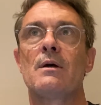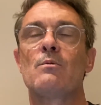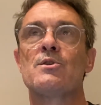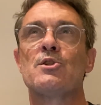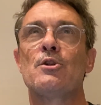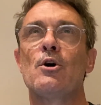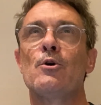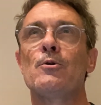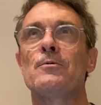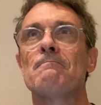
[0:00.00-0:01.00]
there was
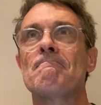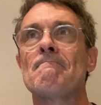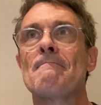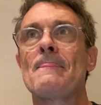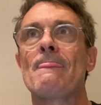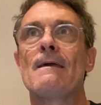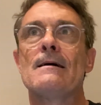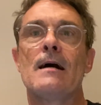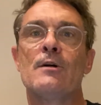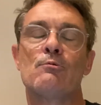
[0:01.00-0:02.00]
no
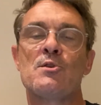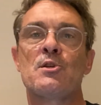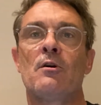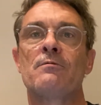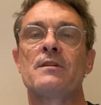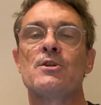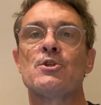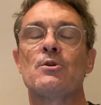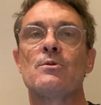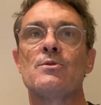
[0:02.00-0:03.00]
unresolved
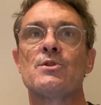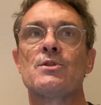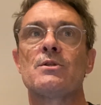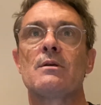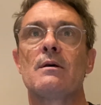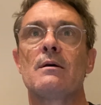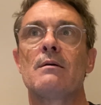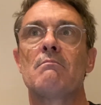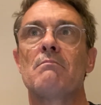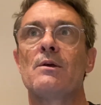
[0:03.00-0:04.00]
issues,
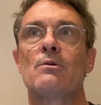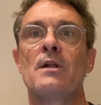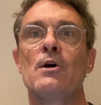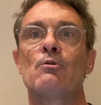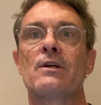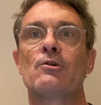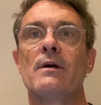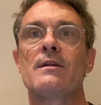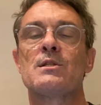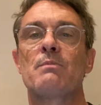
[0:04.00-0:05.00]
there were no
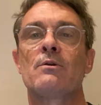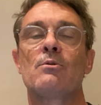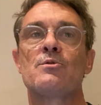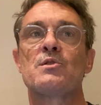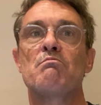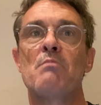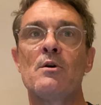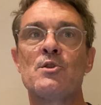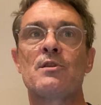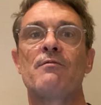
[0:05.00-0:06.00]
regrets, because
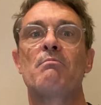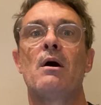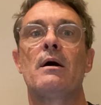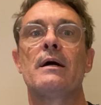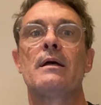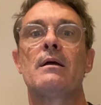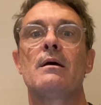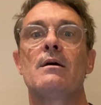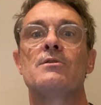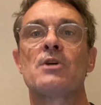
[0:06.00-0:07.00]
most of my
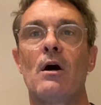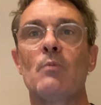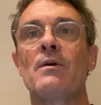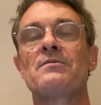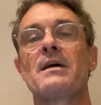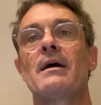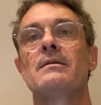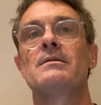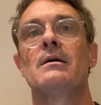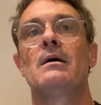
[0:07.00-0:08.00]
time with
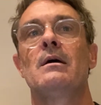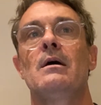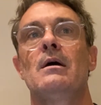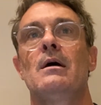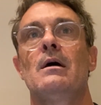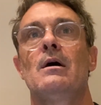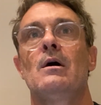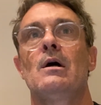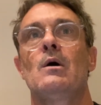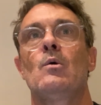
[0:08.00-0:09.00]
Dad
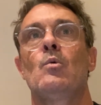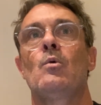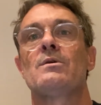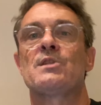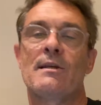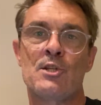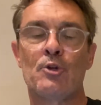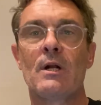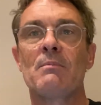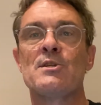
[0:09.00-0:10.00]
was
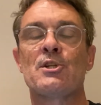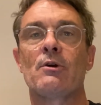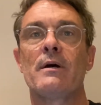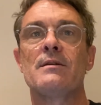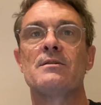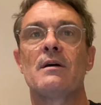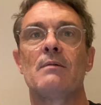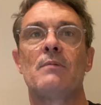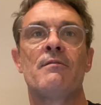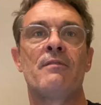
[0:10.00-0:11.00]
extremely strained.
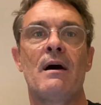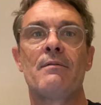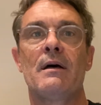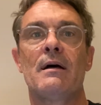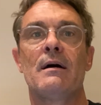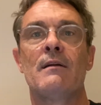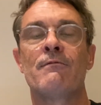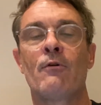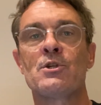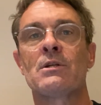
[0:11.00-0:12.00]
My father
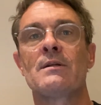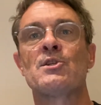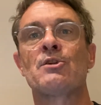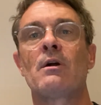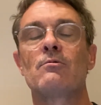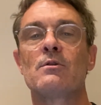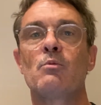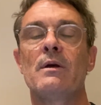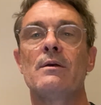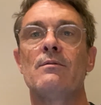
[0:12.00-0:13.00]
unfortunately
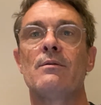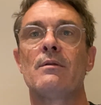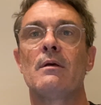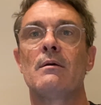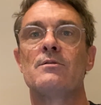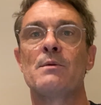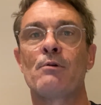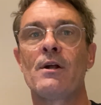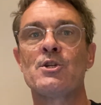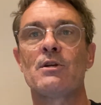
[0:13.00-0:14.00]
struggled with
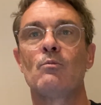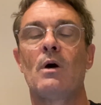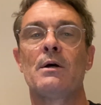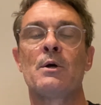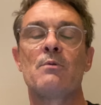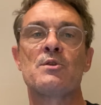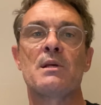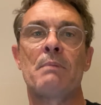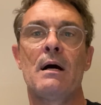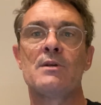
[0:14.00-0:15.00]
depression while he
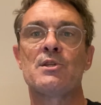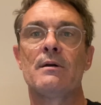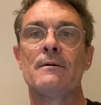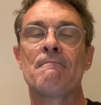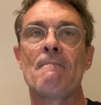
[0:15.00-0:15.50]
was a pastor.